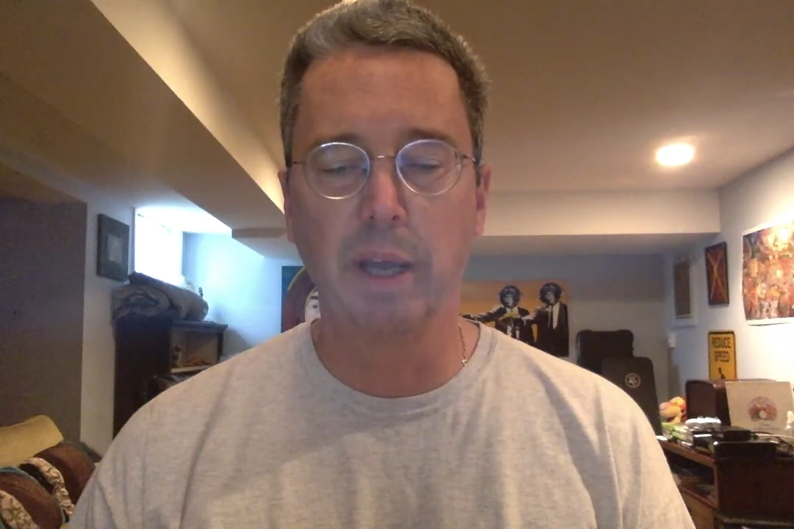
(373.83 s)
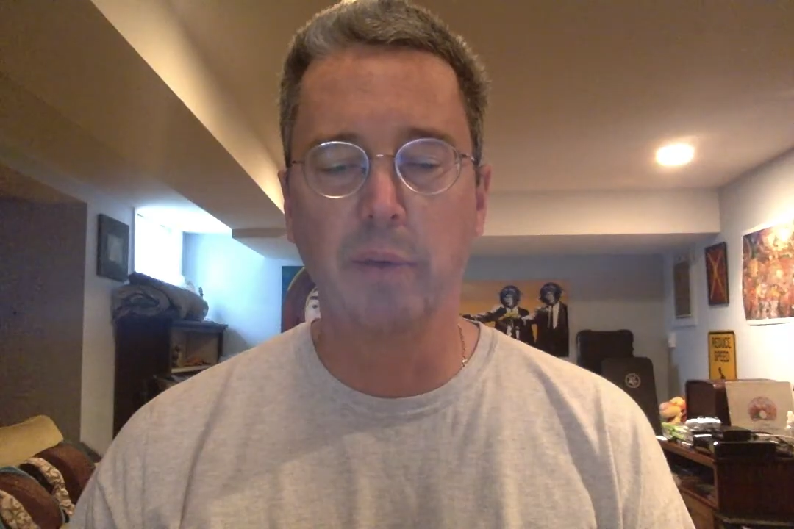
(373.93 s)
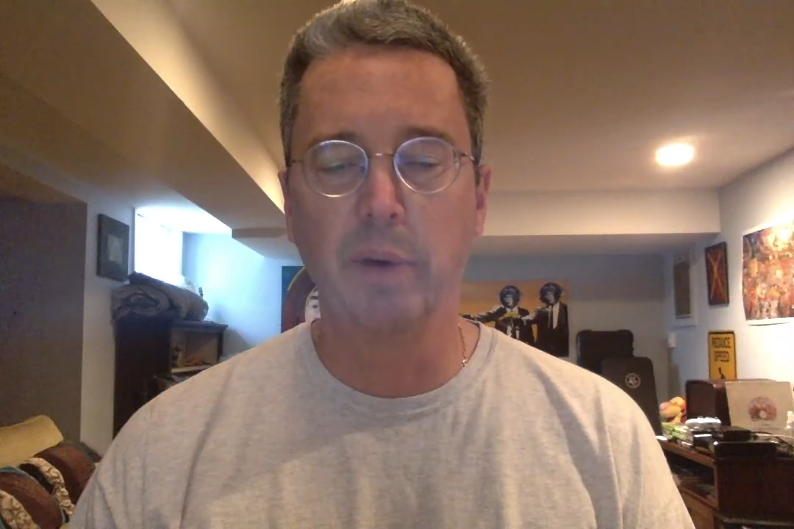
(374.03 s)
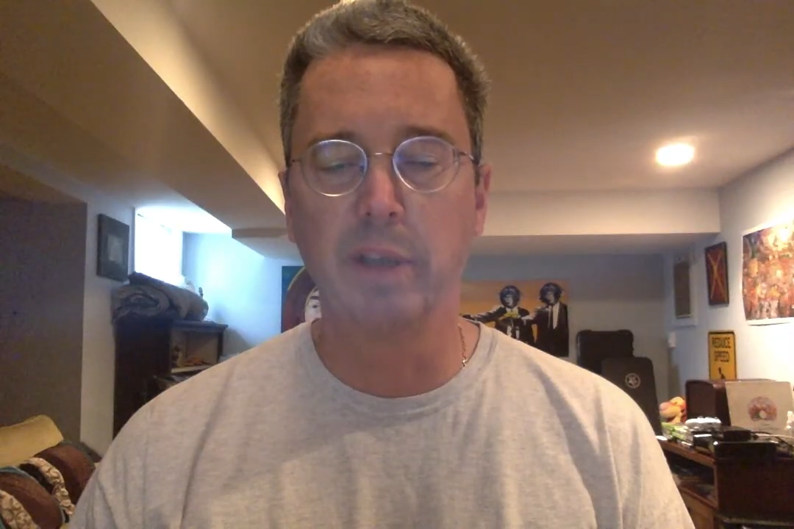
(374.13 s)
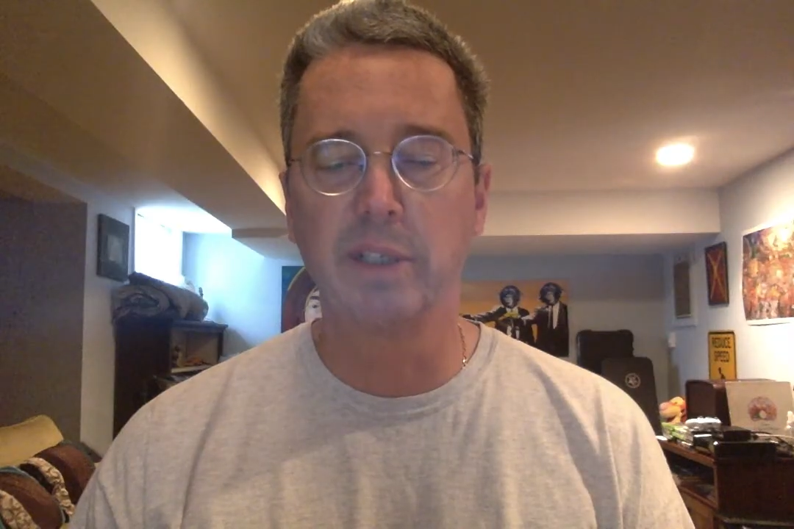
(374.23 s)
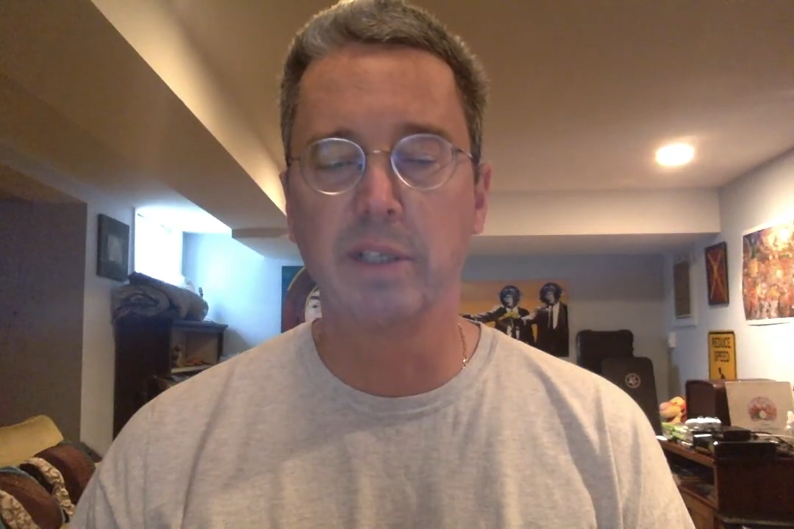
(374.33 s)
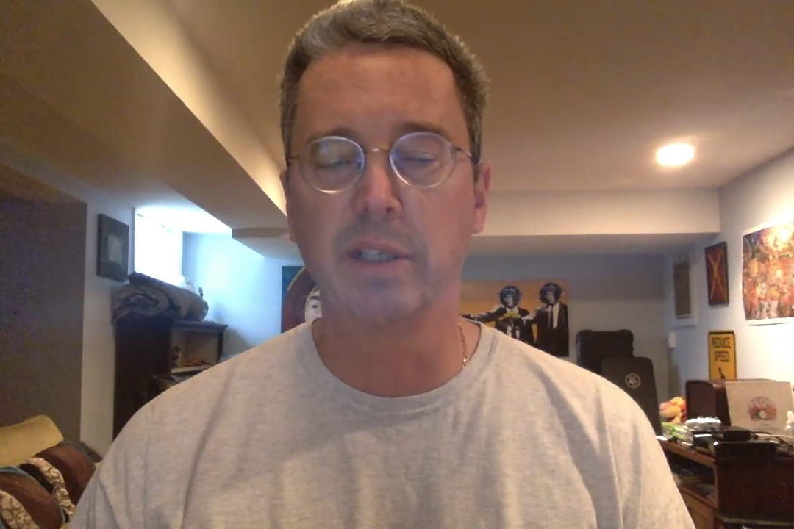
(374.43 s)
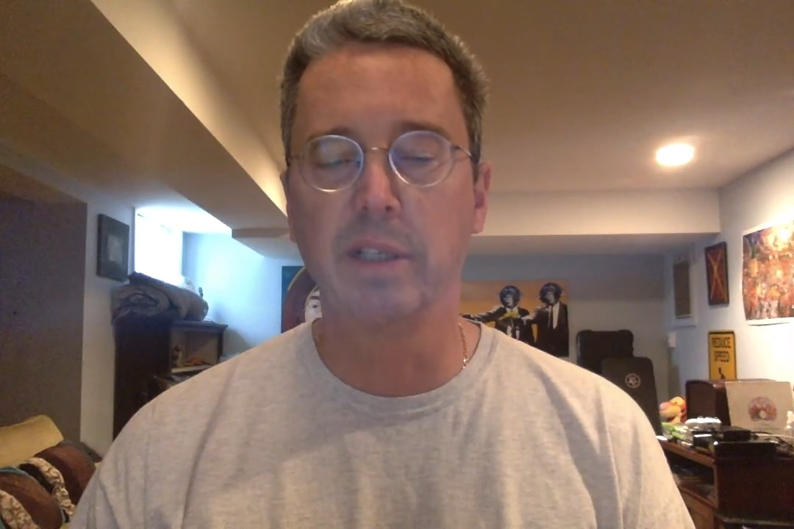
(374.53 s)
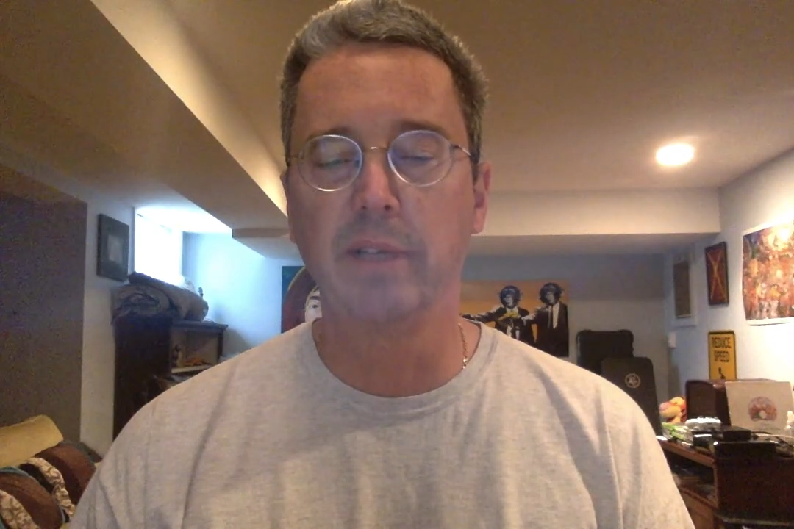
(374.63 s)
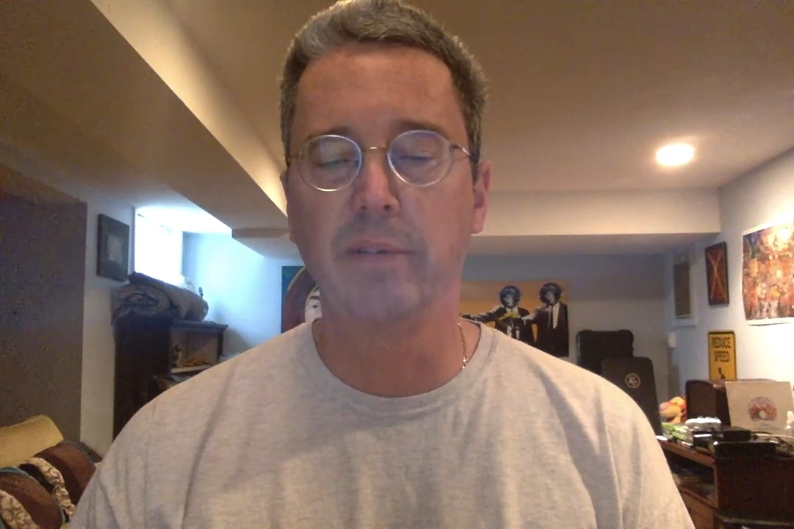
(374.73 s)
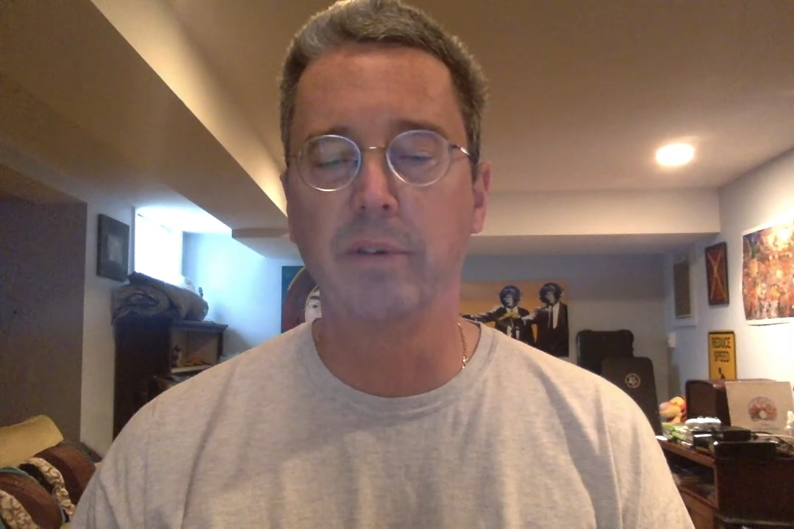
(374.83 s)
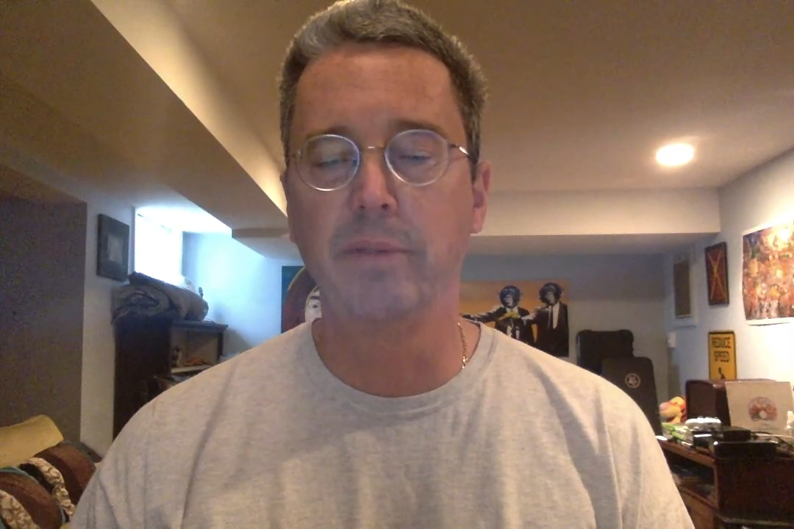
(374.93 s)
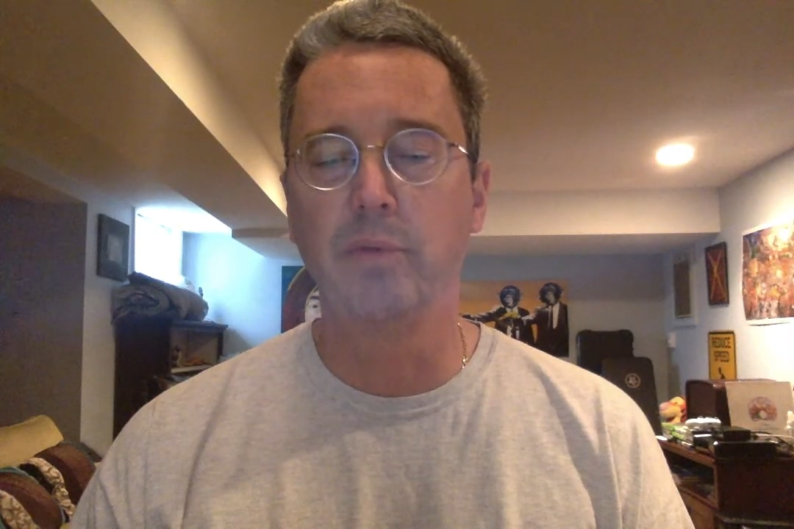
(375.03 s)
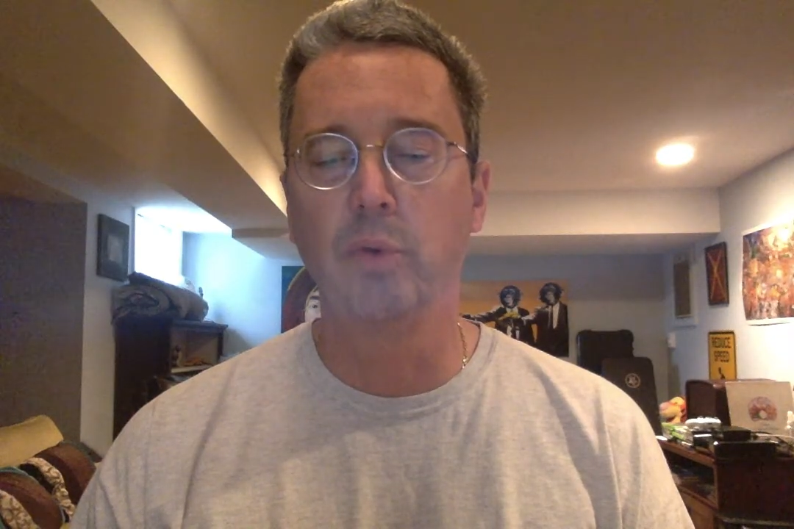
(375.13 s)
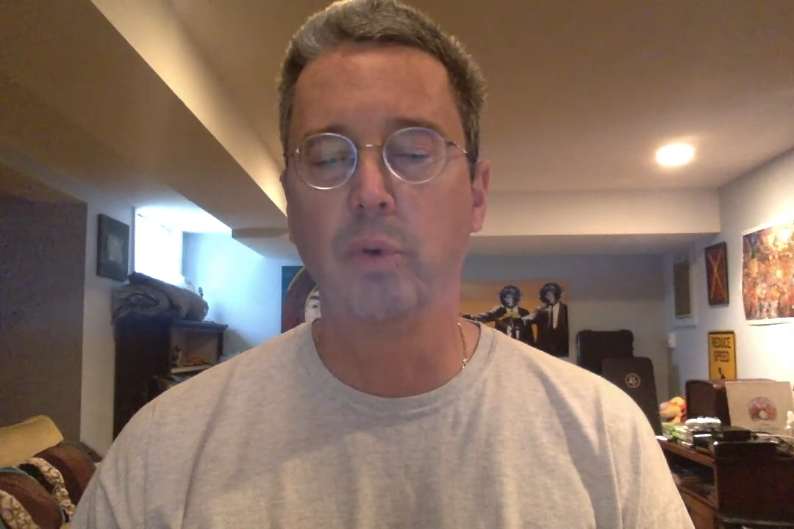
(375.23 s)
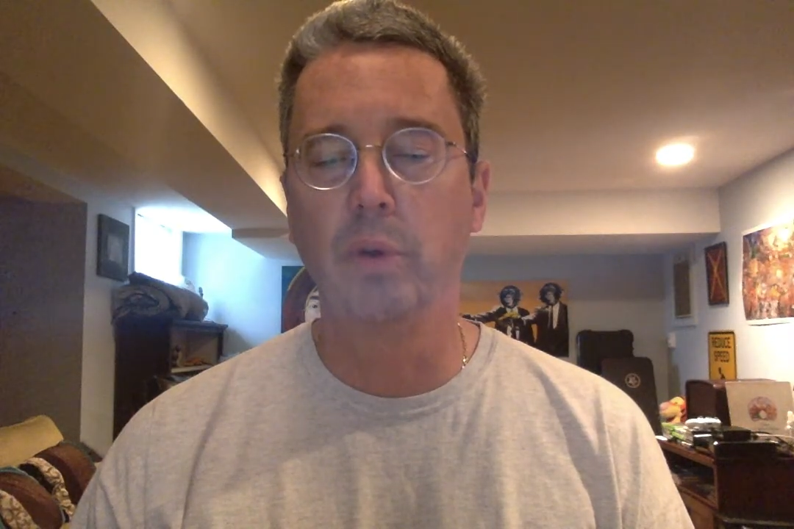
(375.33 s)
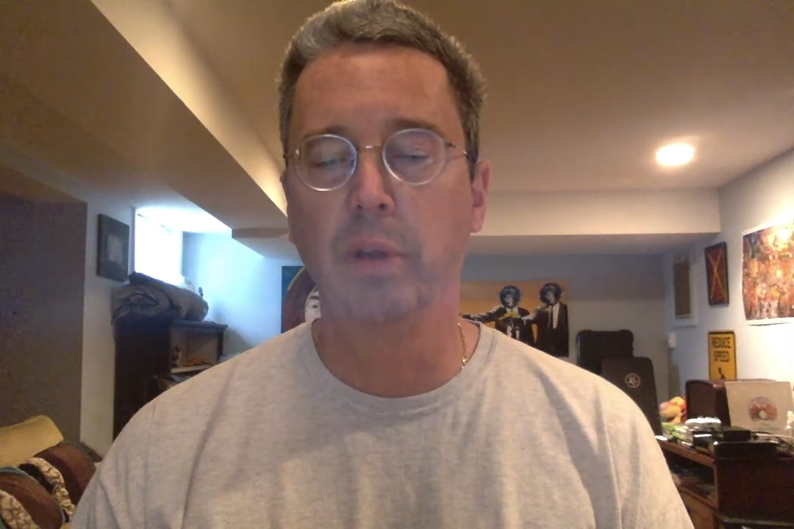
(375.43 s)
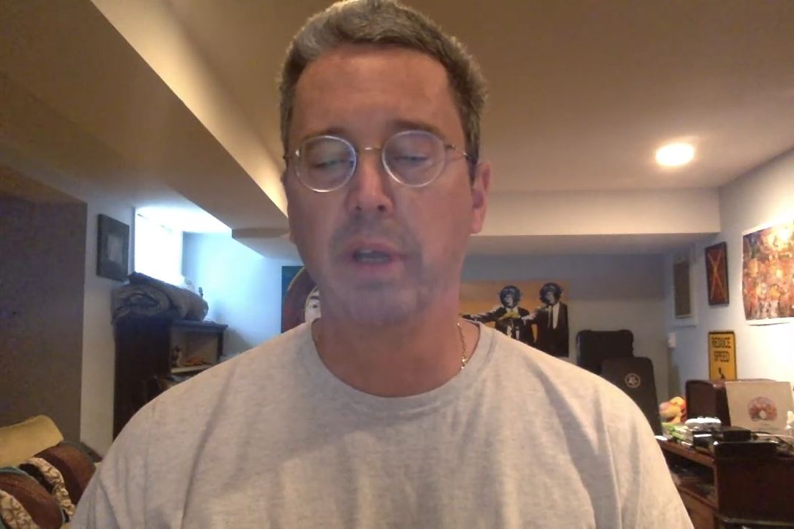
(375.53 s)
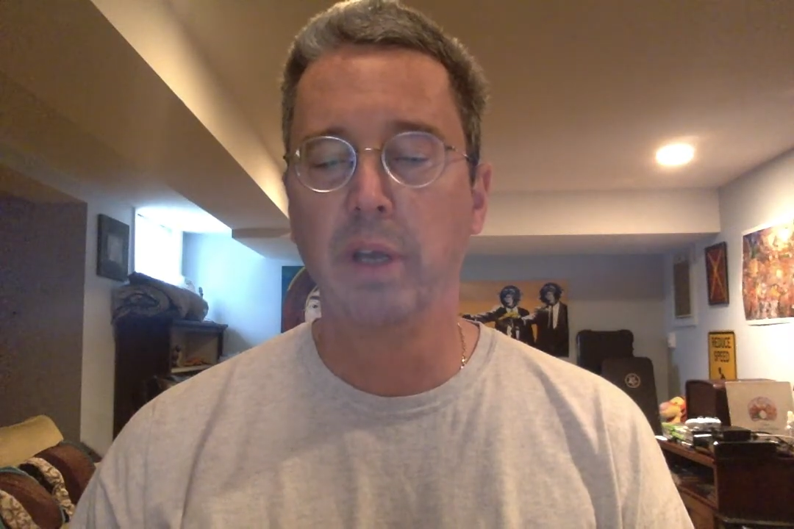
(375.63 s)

I watch as a sliver of drool